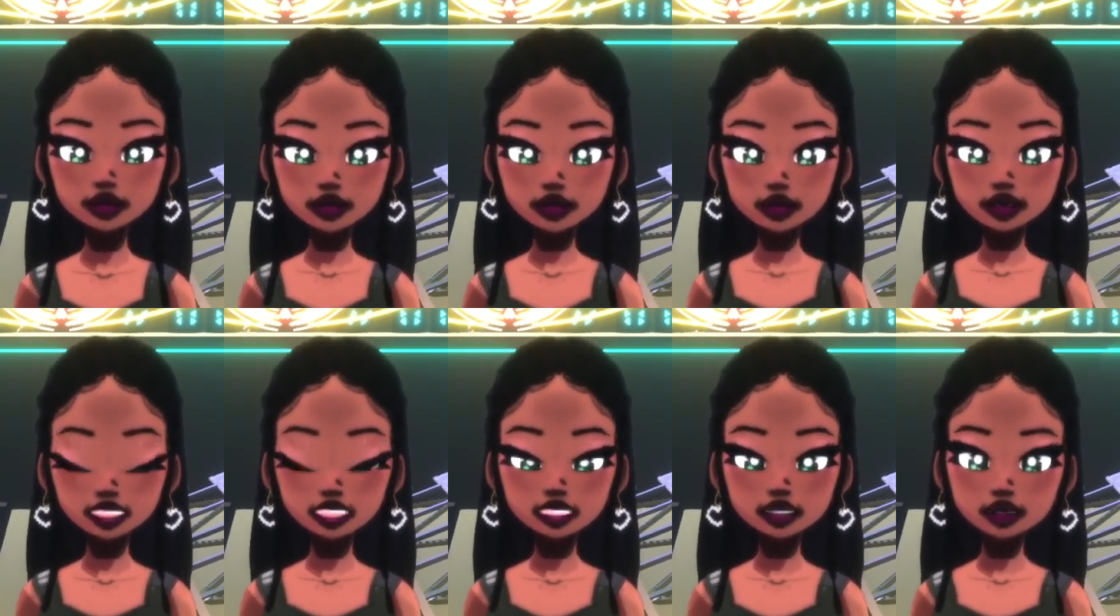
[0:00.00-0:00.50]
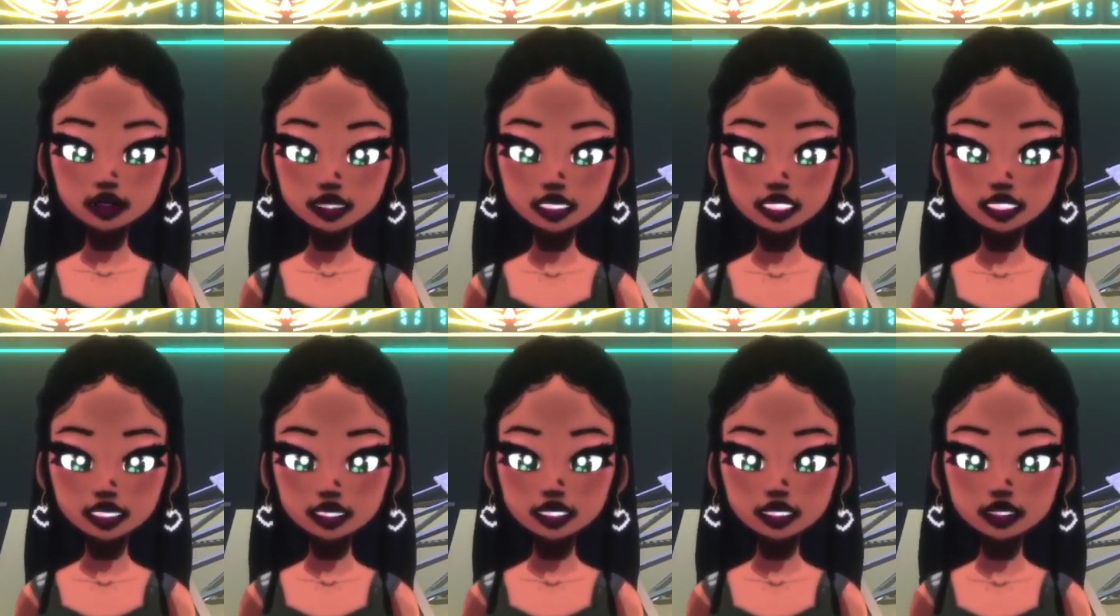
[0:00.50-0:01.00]
possibly
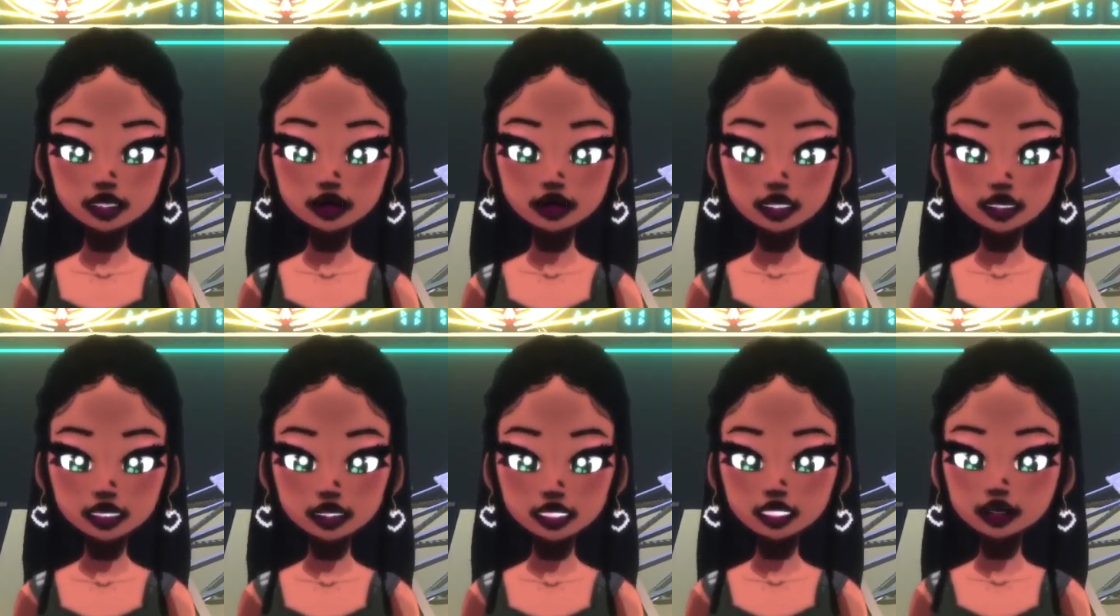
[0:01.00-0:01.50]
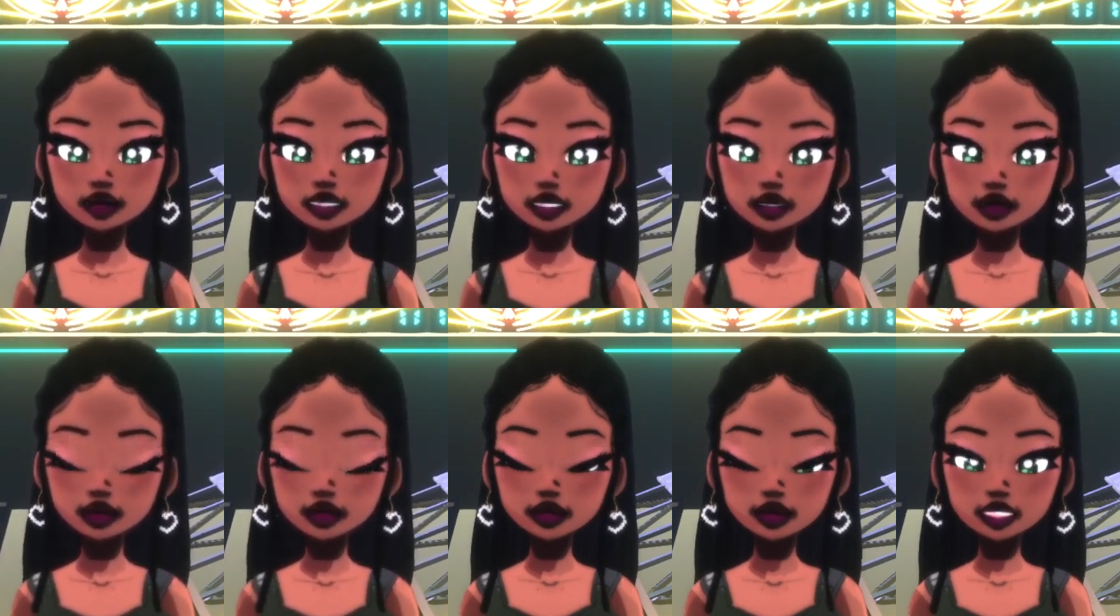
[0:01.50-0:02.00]
mental and
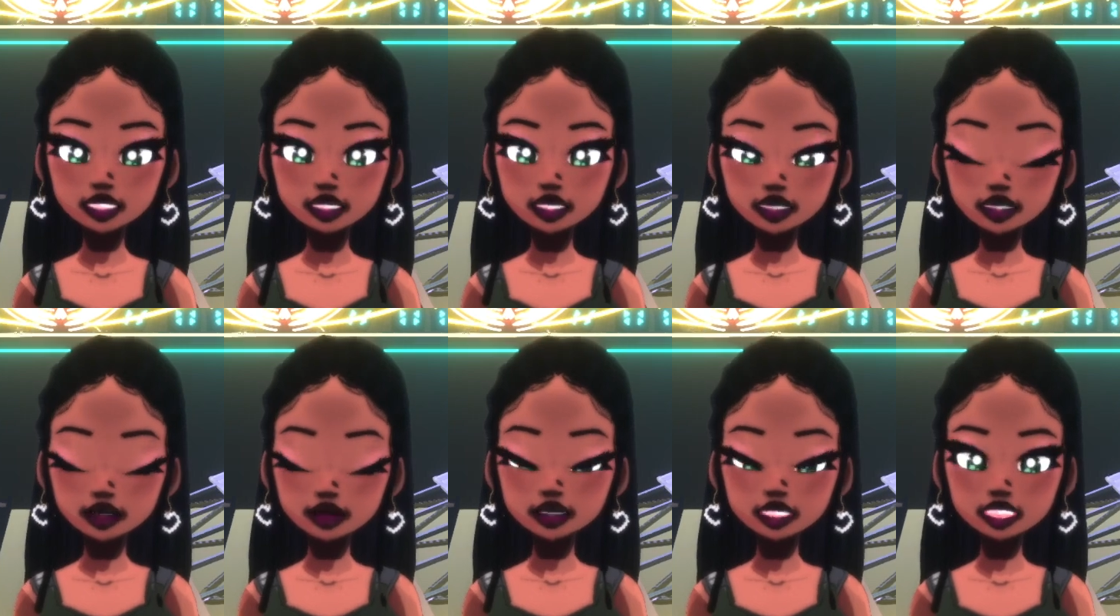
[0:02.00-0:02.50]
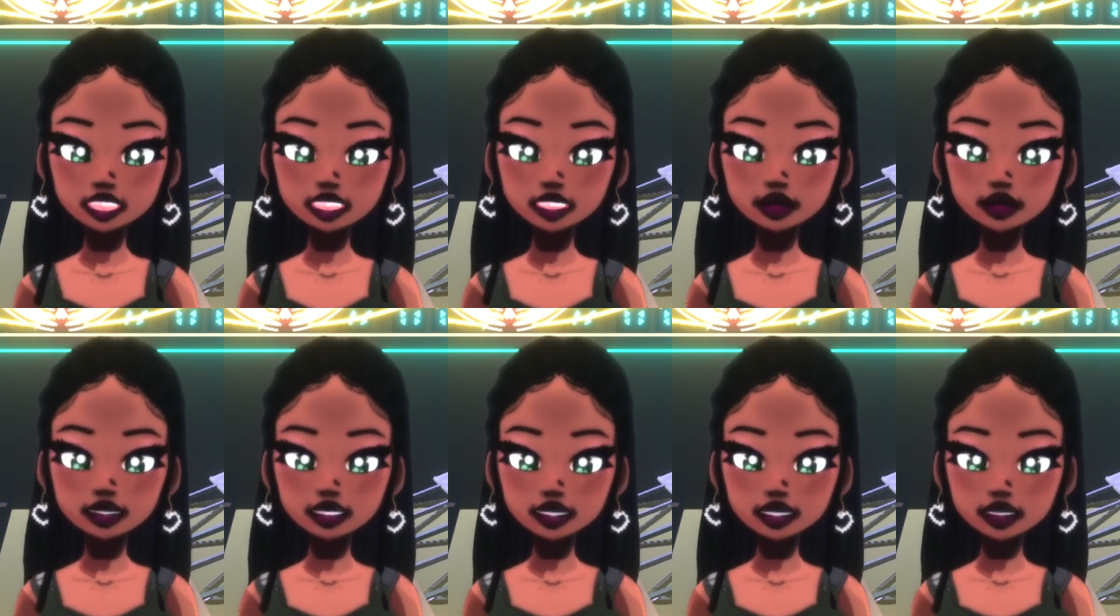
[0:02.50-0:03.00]
physical uh,
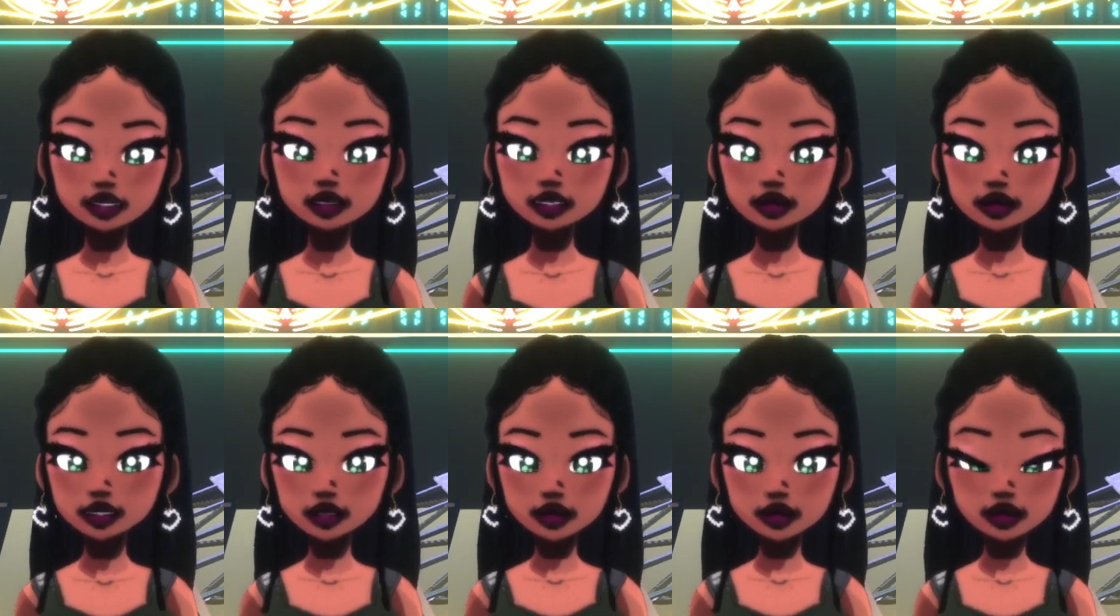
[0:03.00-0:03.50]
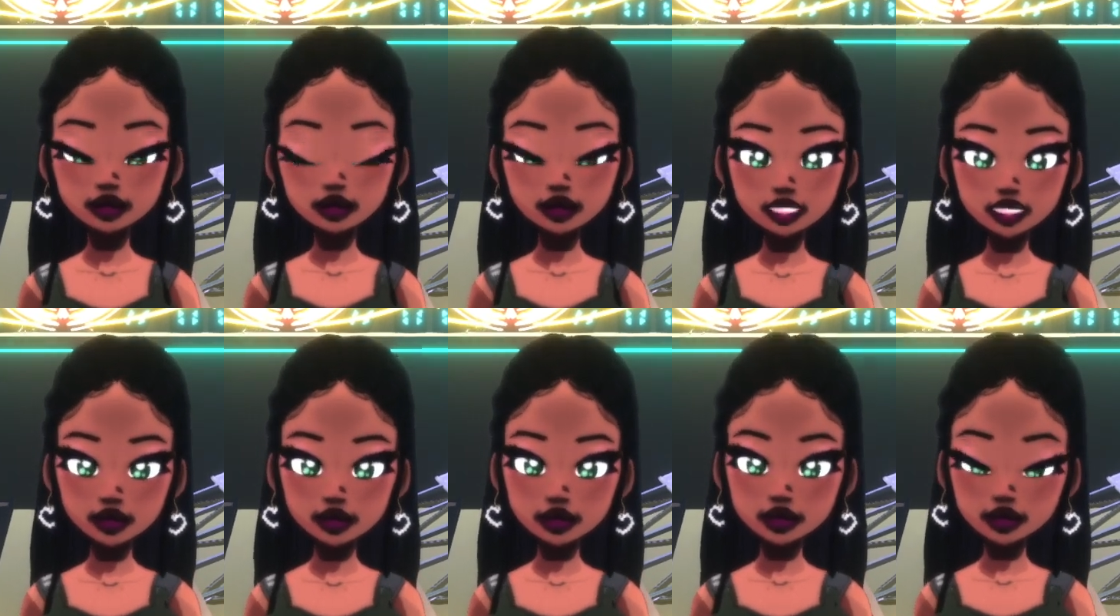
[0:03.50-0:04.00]
damage to yourself.